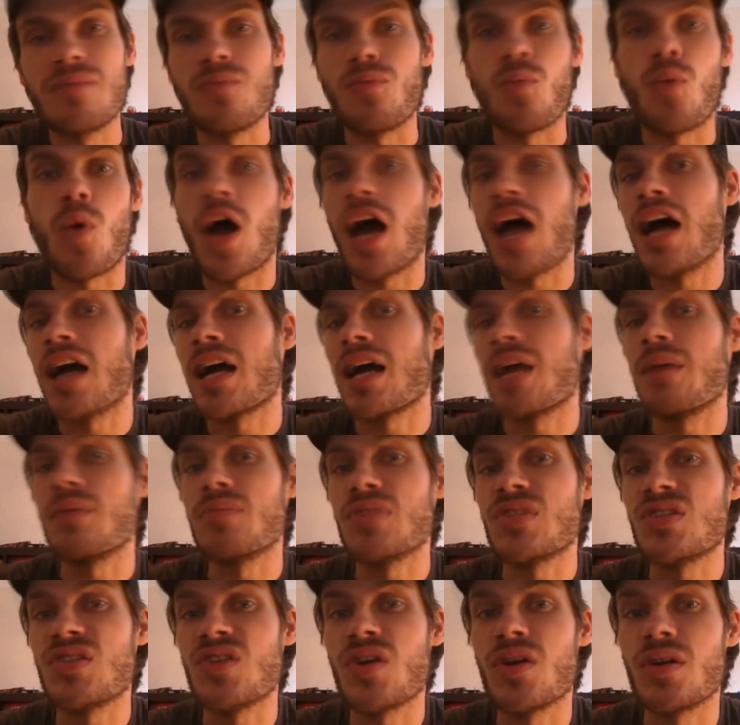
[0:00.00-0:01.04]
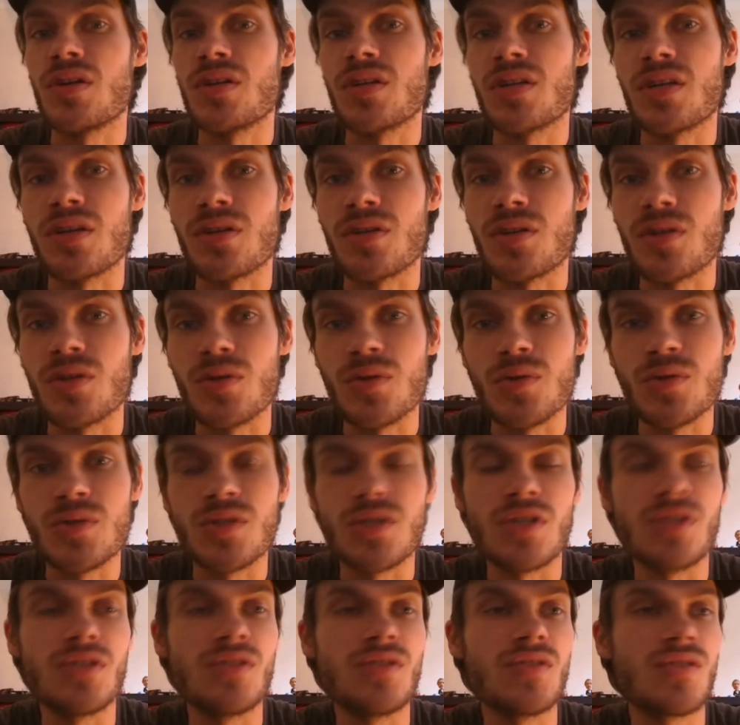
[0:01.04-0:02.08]
why I come to certain
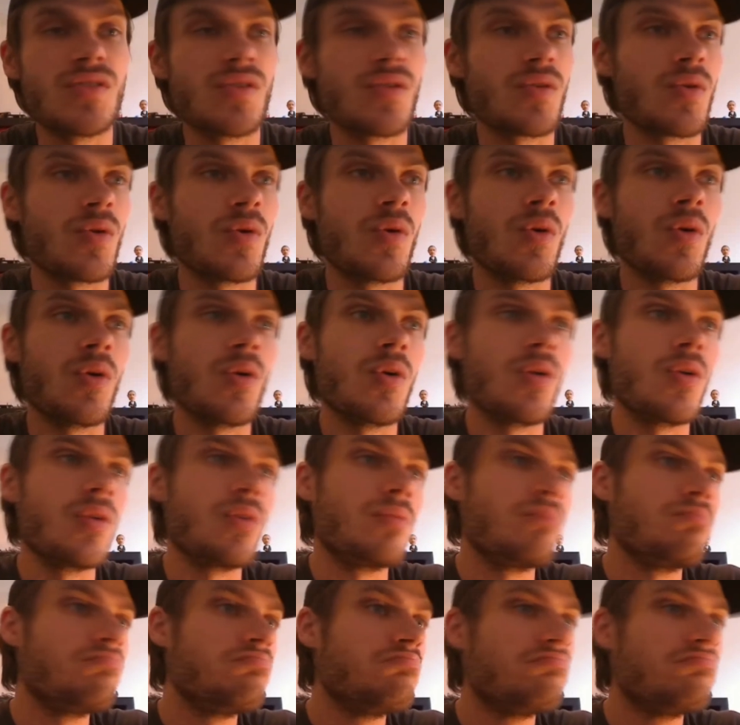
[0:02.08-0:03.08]
conclusions, or